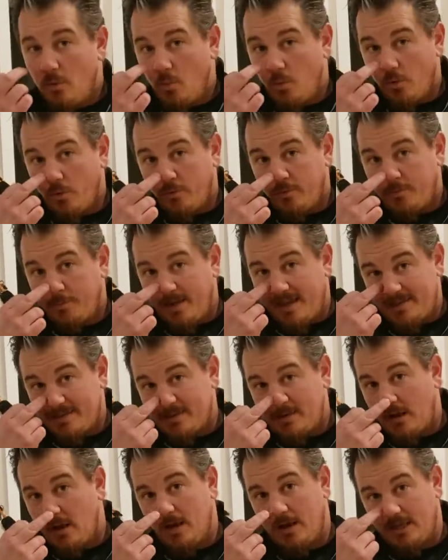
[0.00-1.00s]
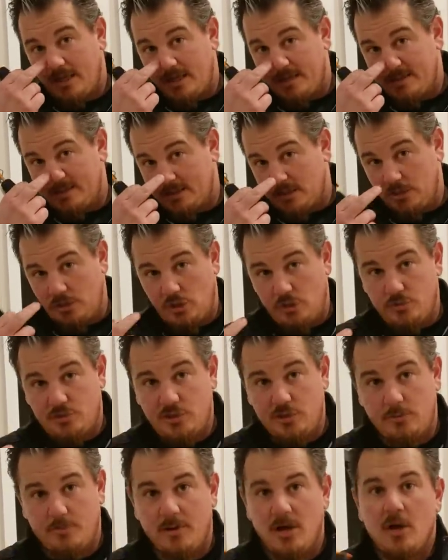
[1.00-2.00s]
World's best audience on
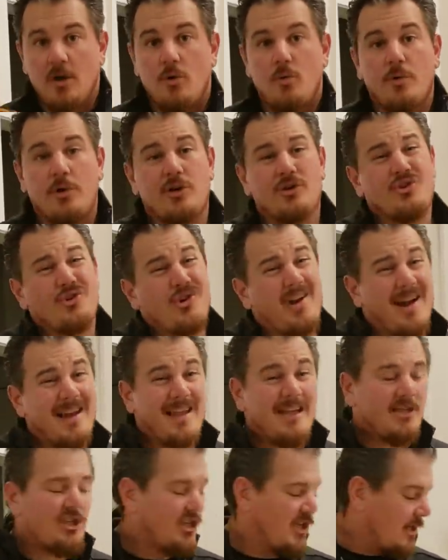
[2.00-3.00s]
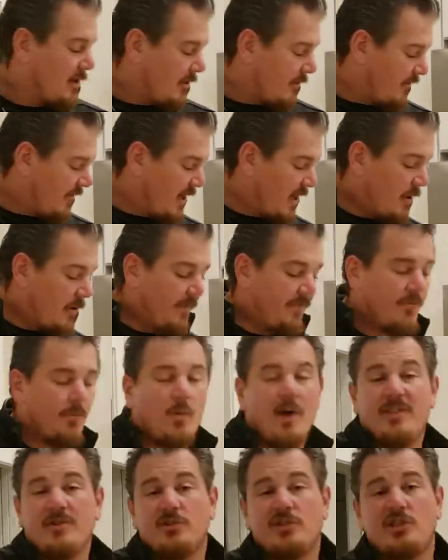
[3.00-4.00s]
YouTube. We're gonna try to get you another video. If the
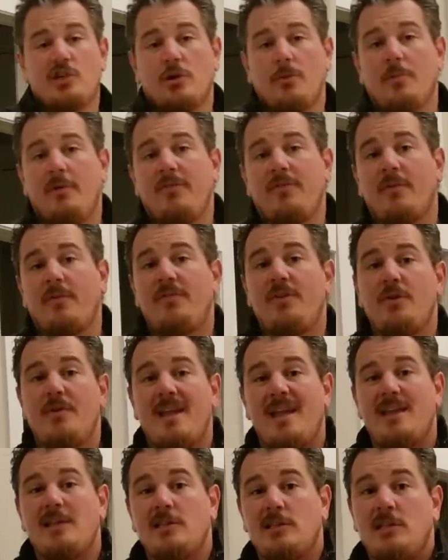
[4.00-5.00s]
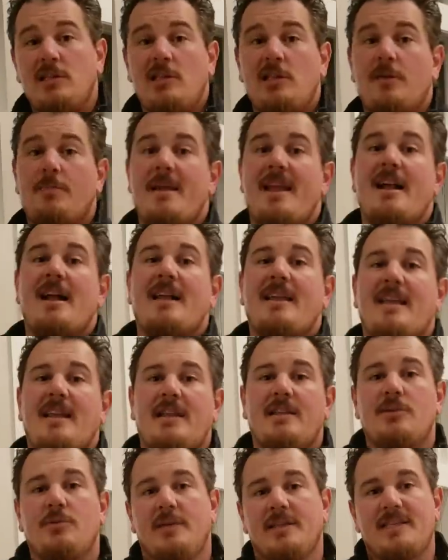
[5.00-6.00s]
weather's terrible for a few days, you may not get
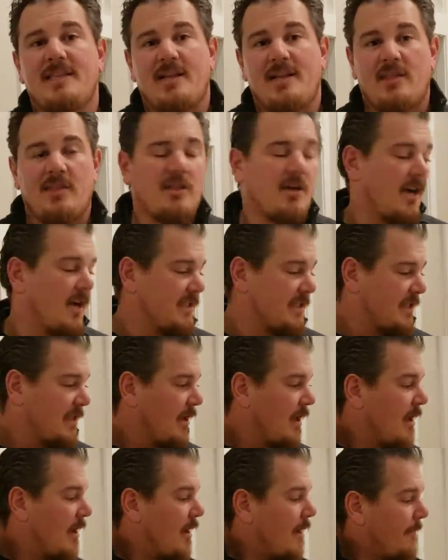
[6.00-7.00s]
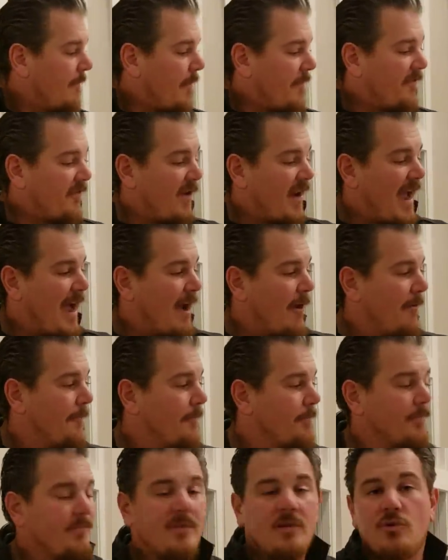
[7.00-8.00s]
it till Second Thoughts, but for now,
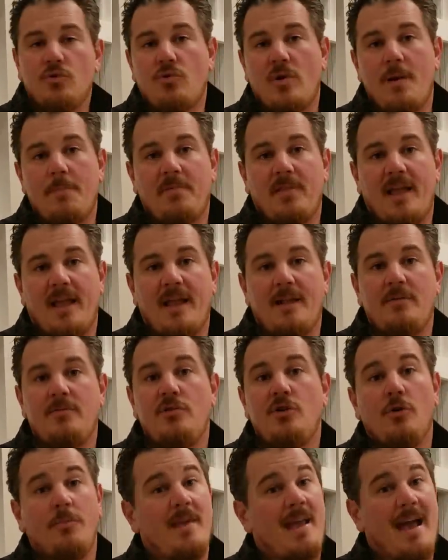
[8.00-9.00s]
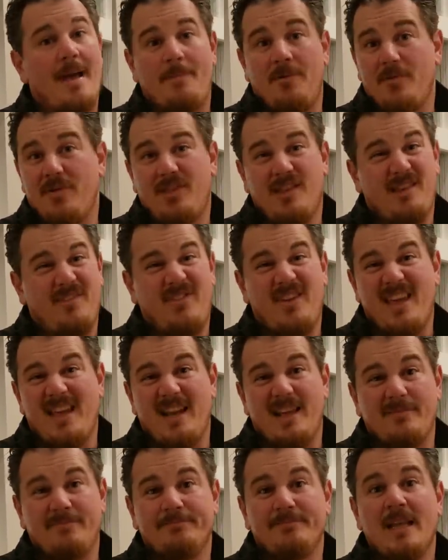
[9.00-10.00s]
great plane. You'll be happy with it if you get
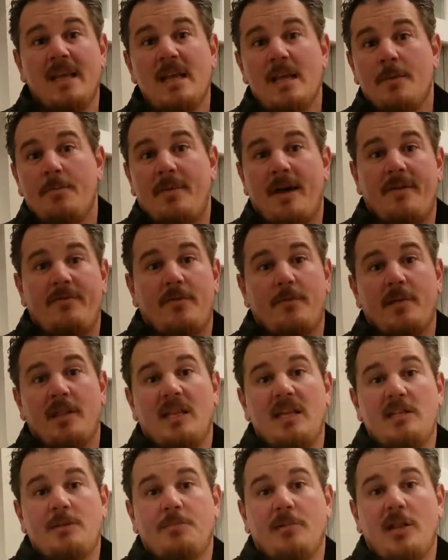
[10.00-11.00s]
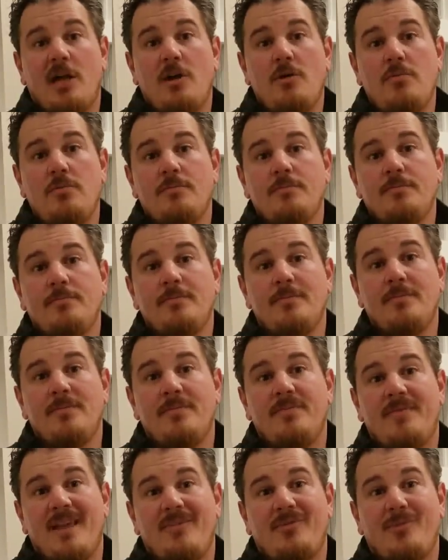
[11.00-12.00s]
it. Buy from the links below.
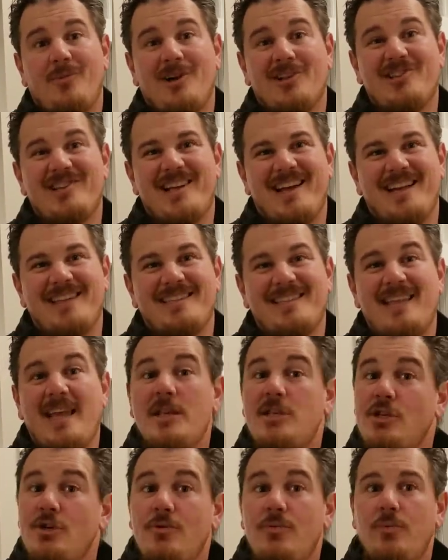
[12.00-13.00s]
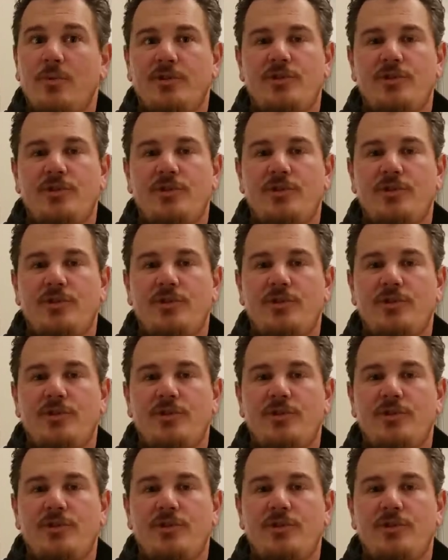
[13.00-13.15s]
Thanks for watching, guys. Stay tuned.